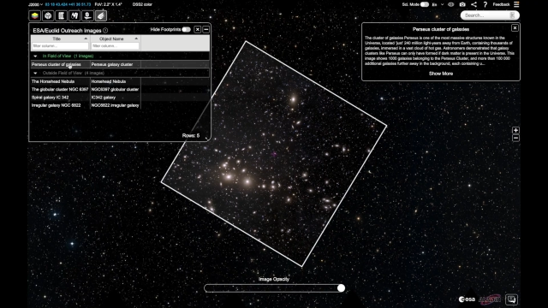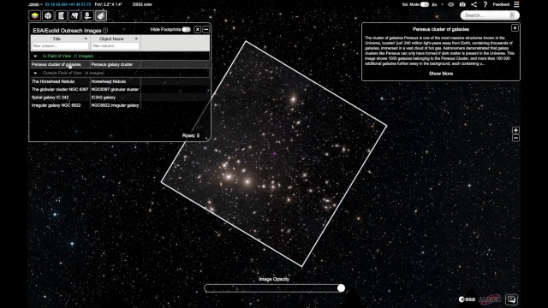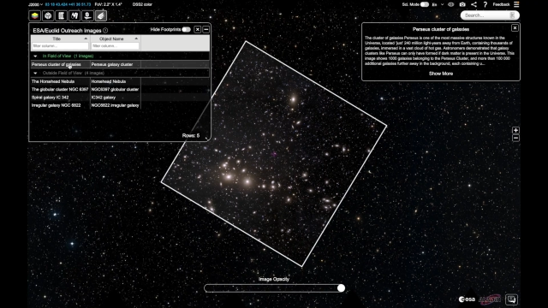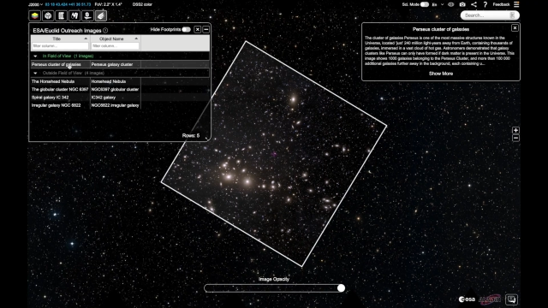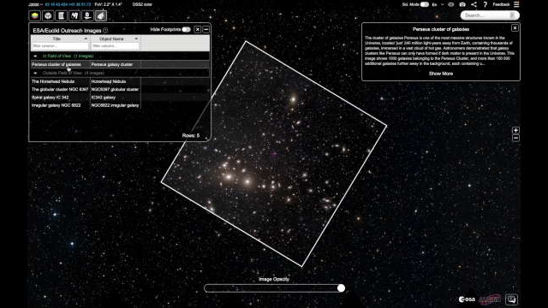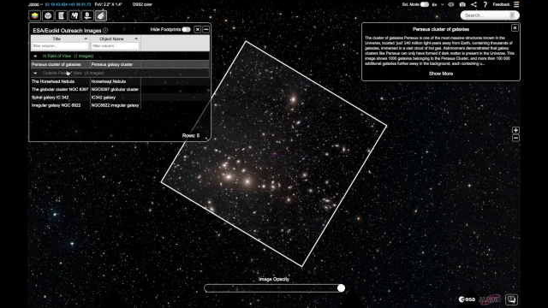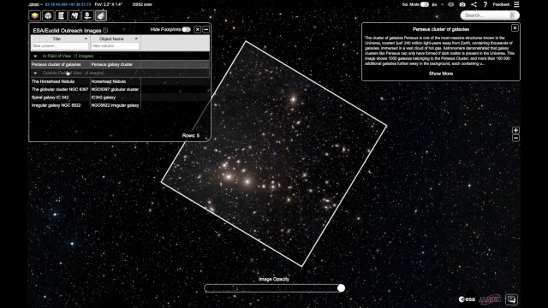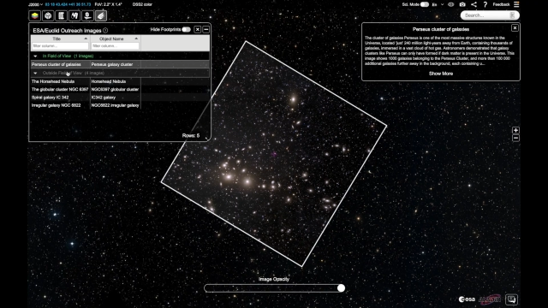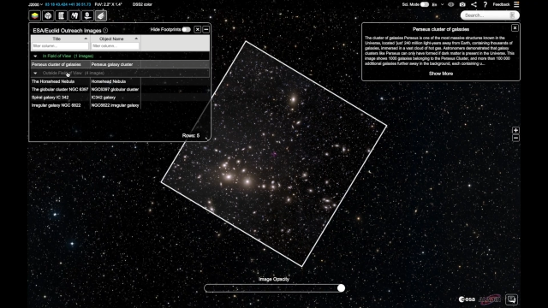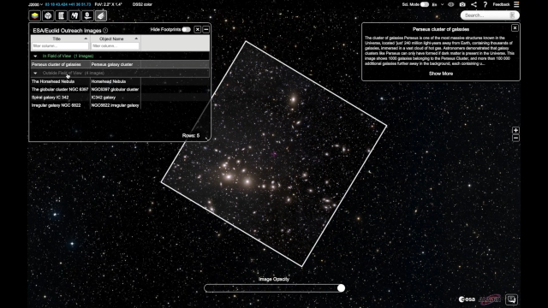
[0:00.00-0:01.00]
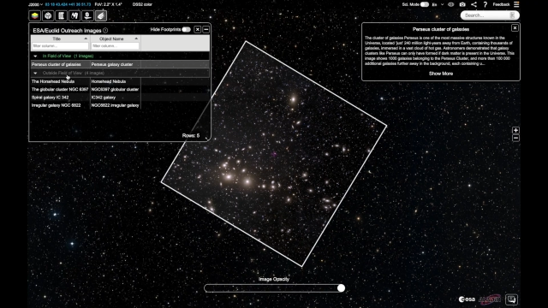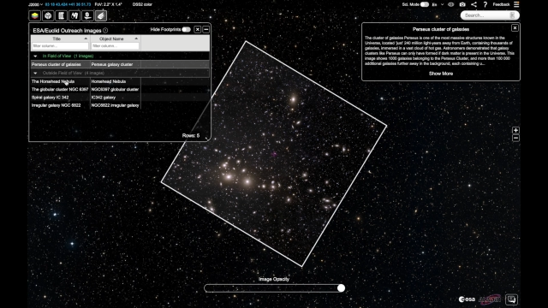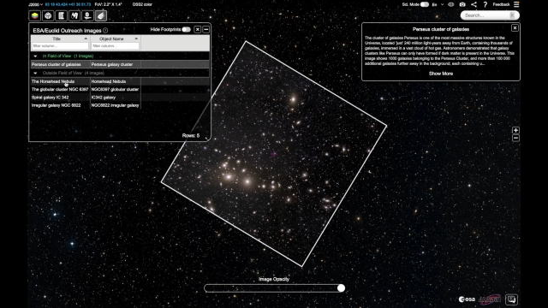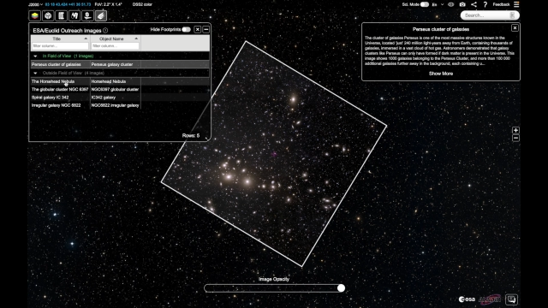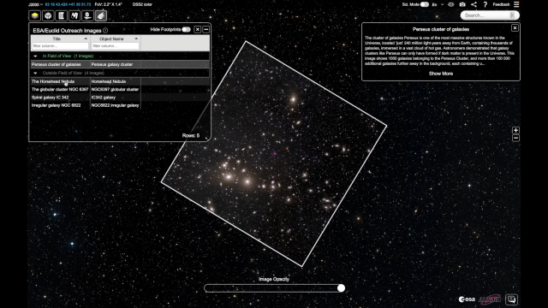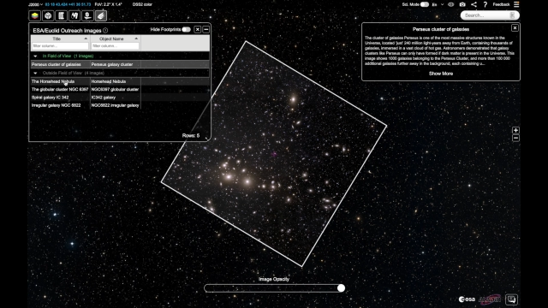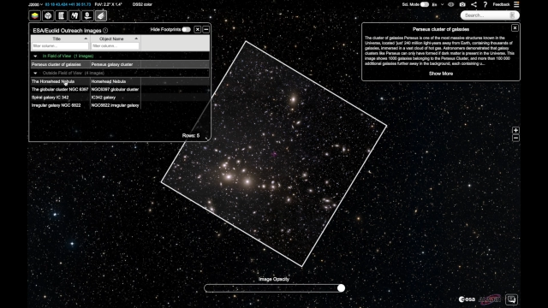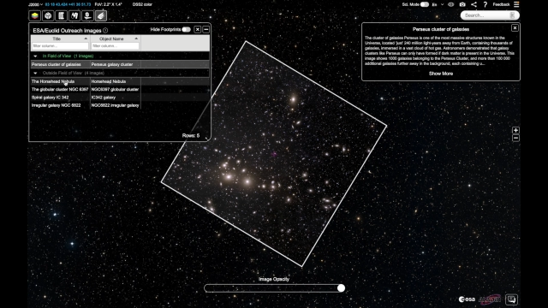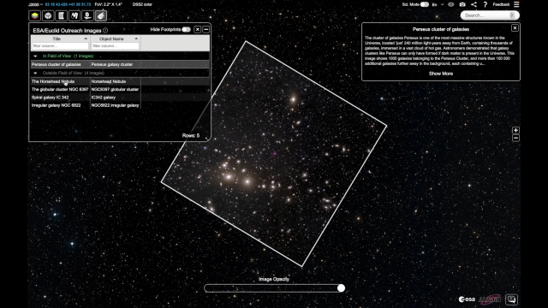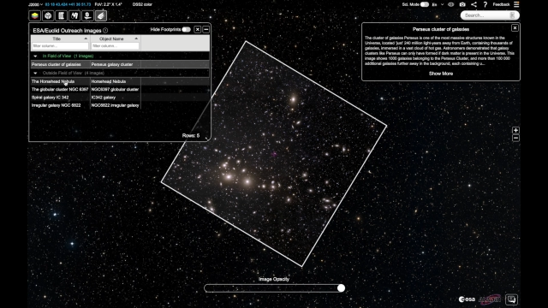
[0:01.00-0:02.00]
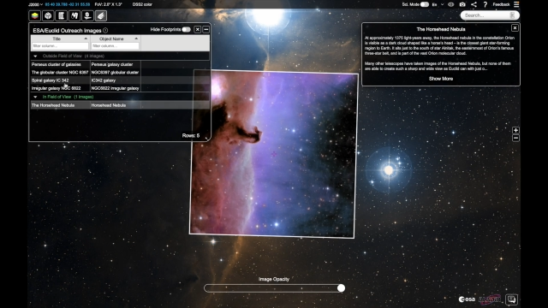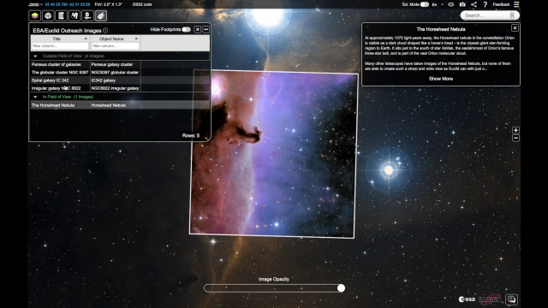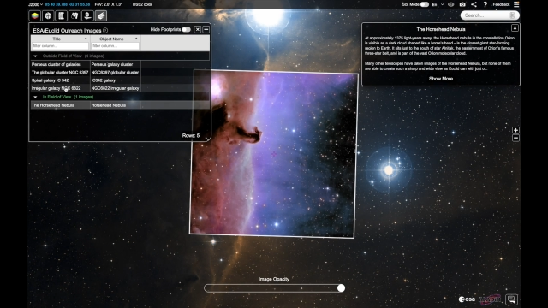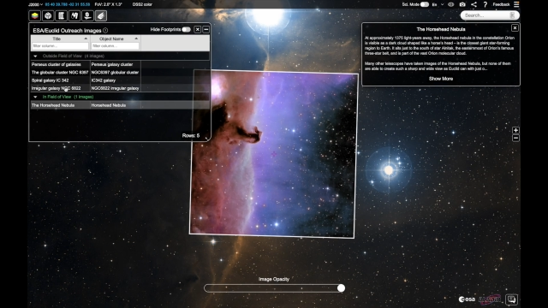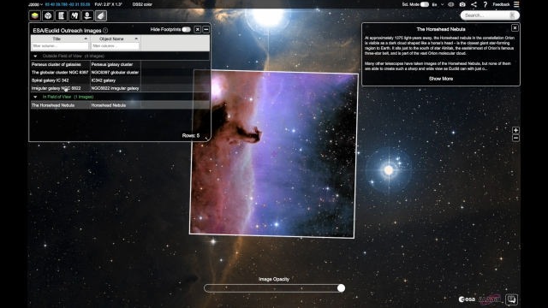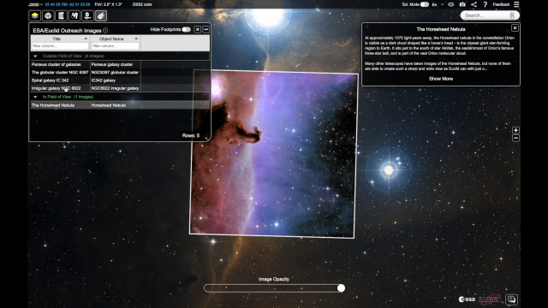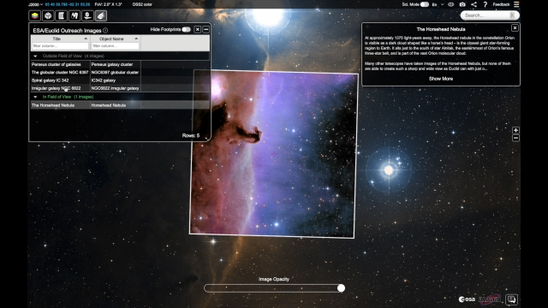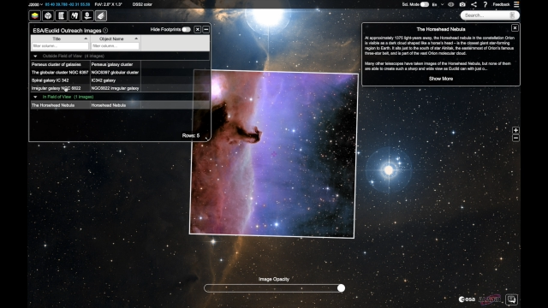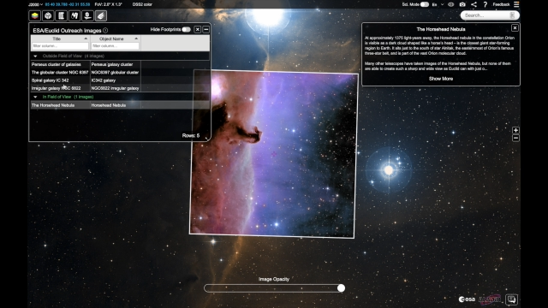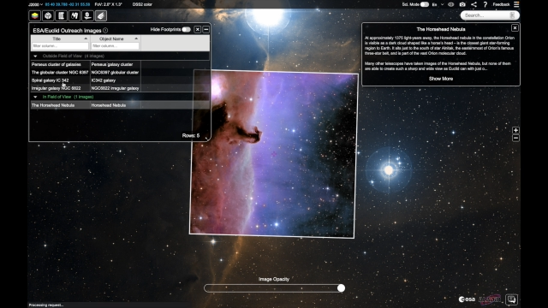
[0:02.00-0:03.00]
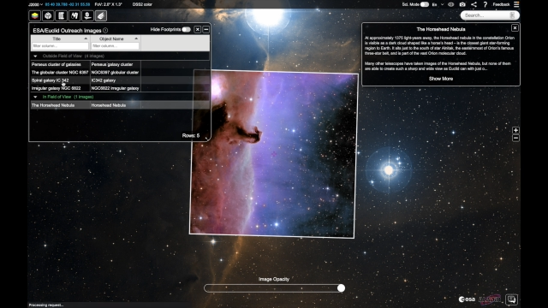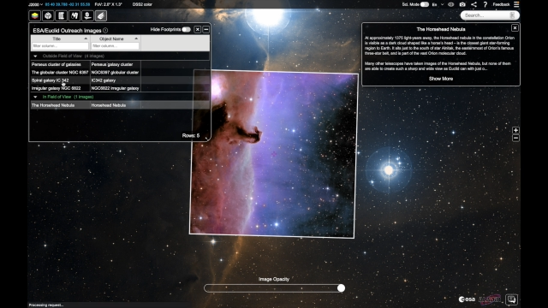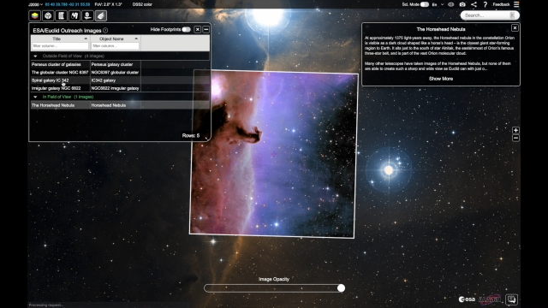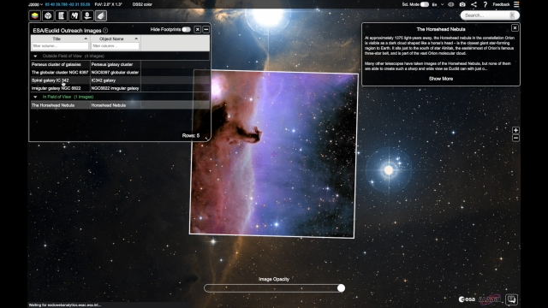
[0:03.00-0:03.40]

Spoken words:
[unreadable: no face in view]